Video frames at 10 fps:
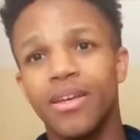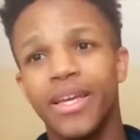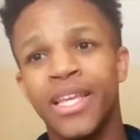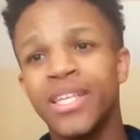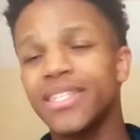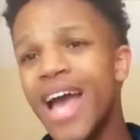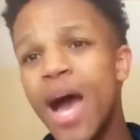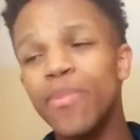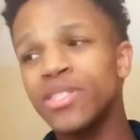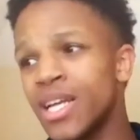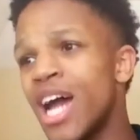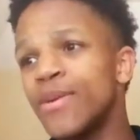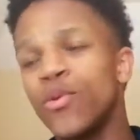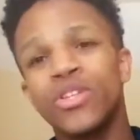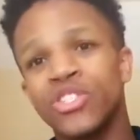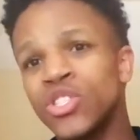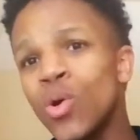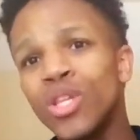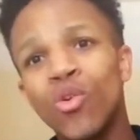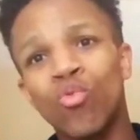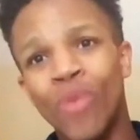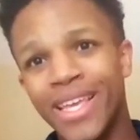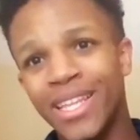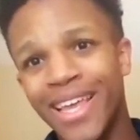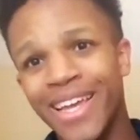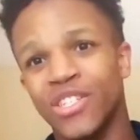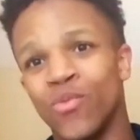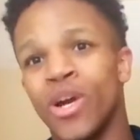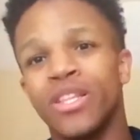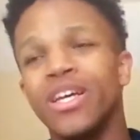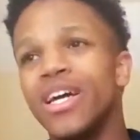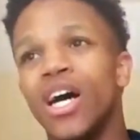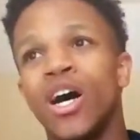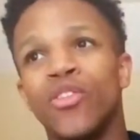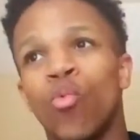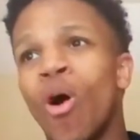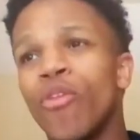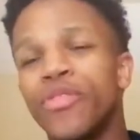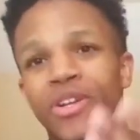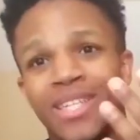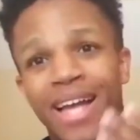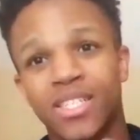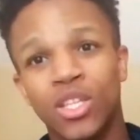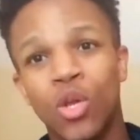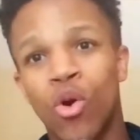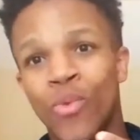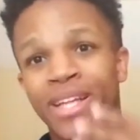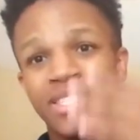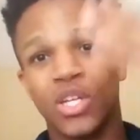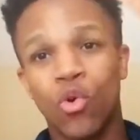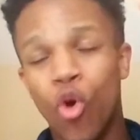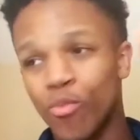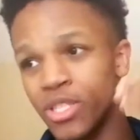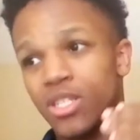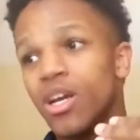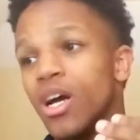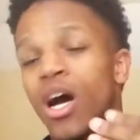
In this capitalist economy where there's so little regulation, where the wealthy are taxed at lower rates, the corporates,